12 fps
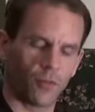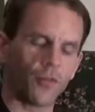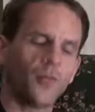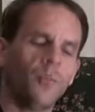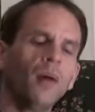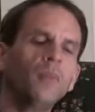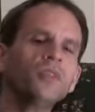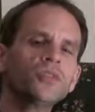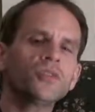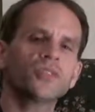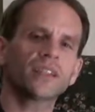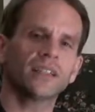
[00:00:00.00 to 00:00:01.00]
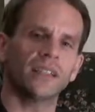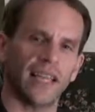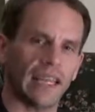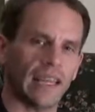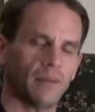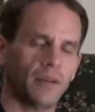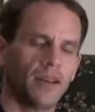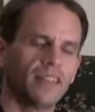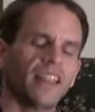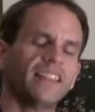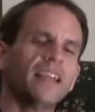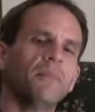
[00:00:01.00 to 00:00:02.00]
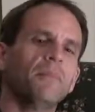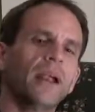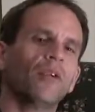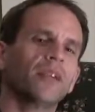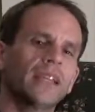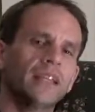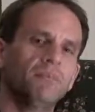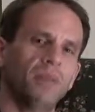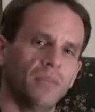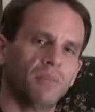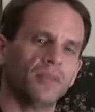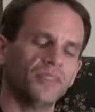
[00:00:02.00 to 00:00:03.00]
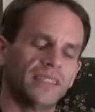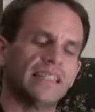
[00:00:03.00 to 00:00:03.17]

for the publisher to claim that the American people